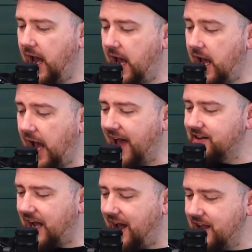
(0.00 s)

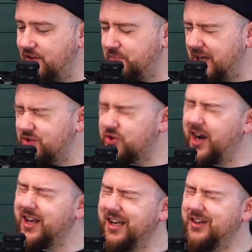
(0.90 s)
And I have been
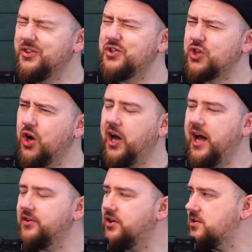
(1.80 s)
trying so
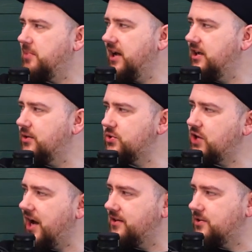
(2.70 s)
hard not to buy a new
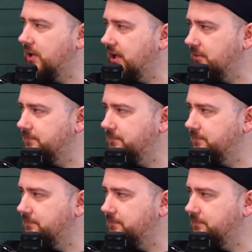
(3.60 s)
Strat this week.